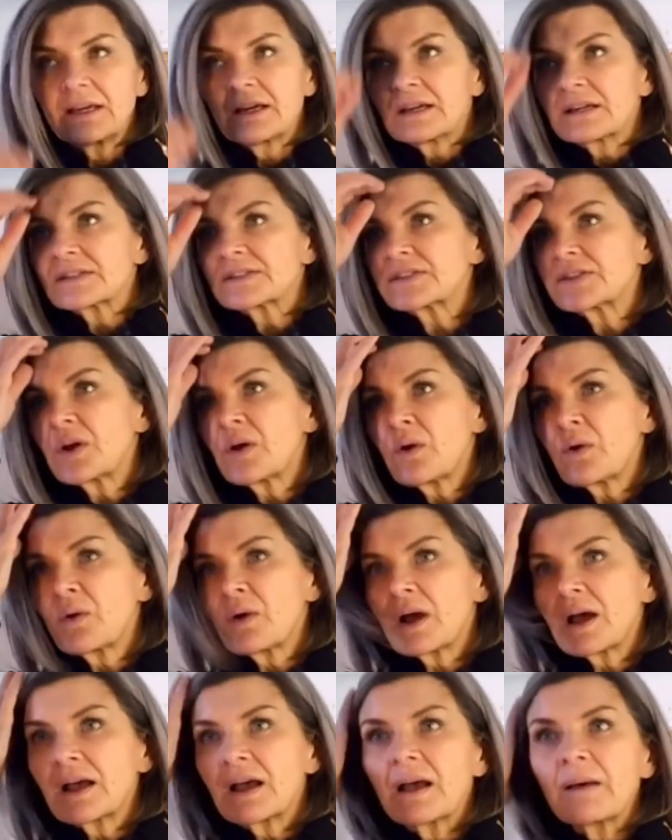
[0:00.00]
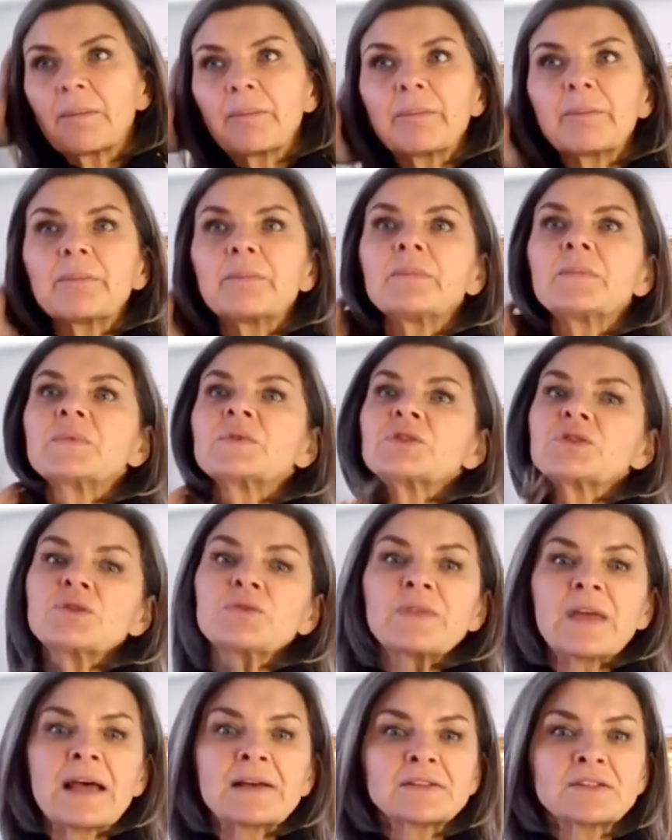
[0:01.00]
So
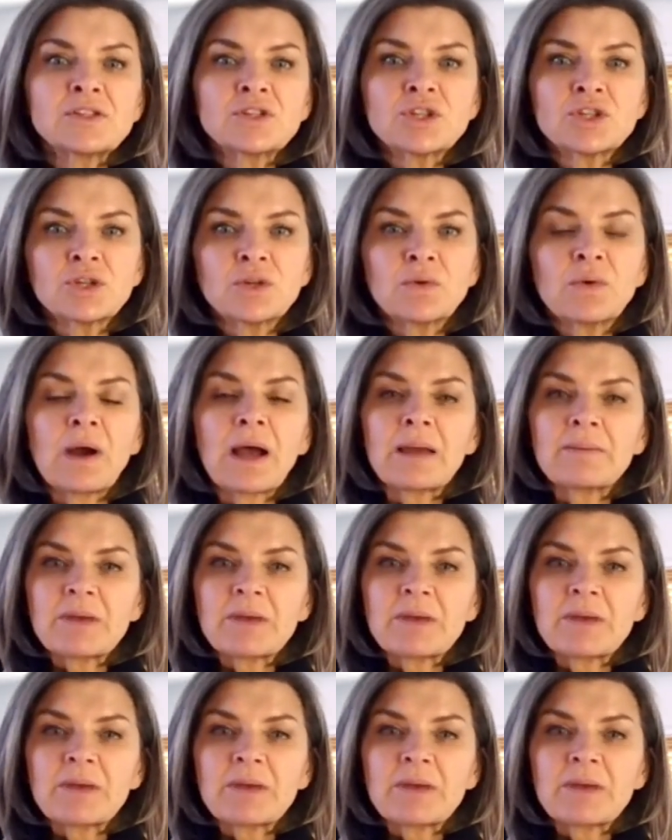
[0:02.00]
2002,